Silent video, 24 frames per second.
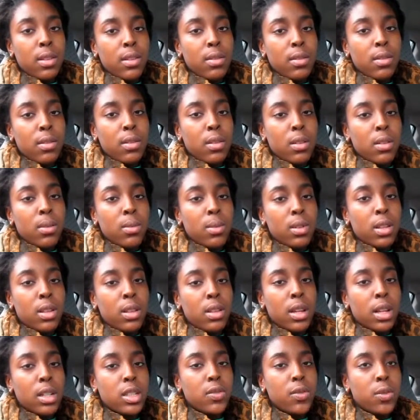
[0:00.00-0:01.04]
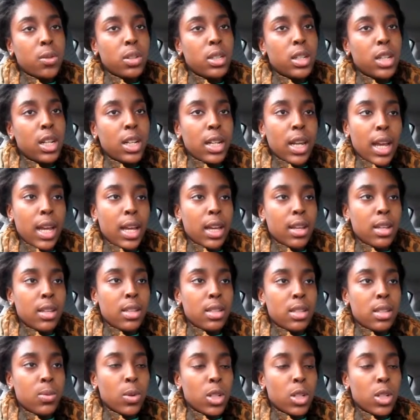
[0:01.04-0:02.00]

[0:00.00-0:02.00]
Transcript: you know, in the next 14 days,